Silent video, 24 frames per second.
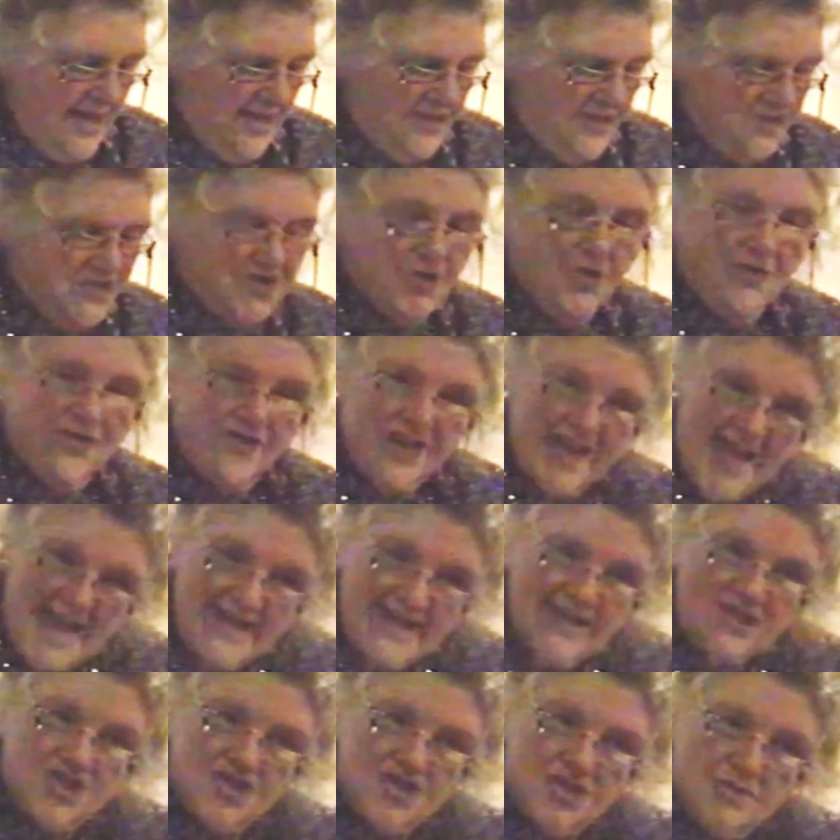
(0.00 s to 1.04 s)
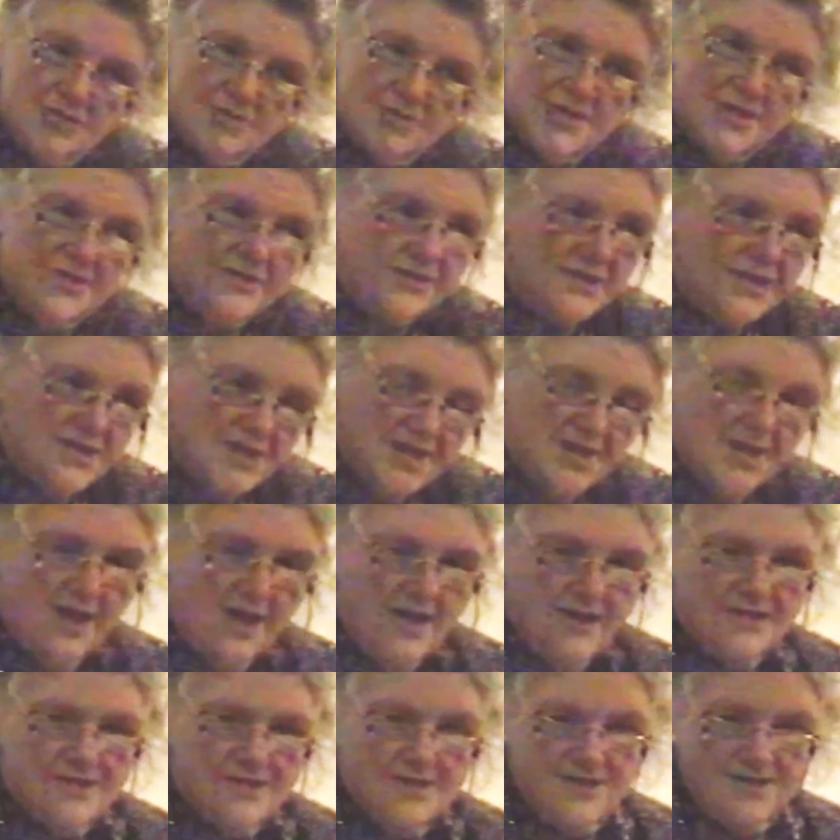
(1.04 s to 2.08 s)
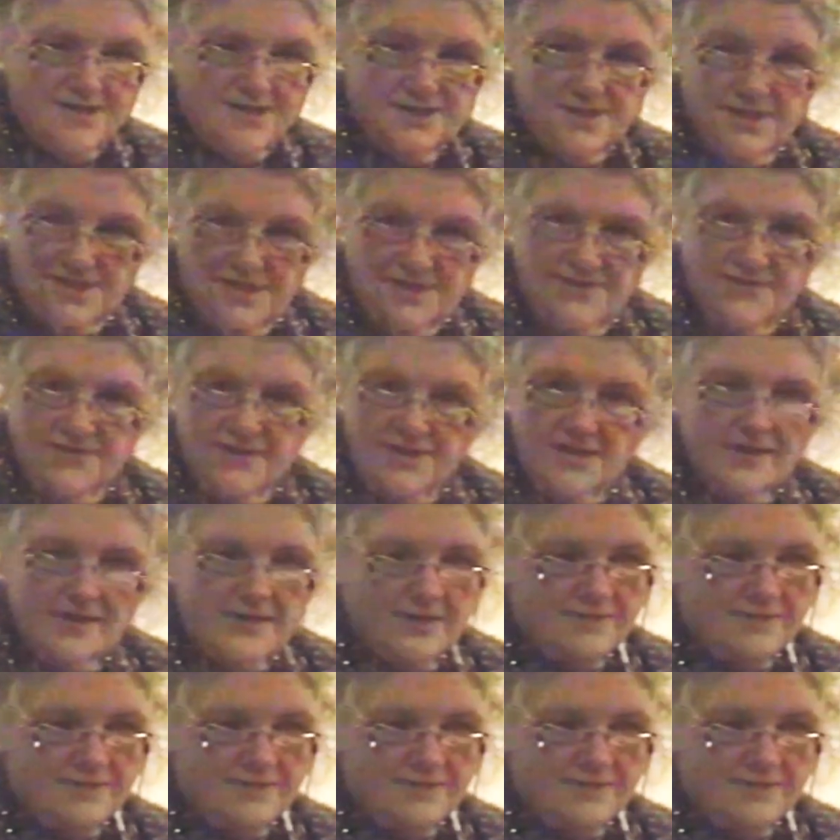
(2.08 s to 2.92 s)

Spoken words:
And so the agent in this case is the TV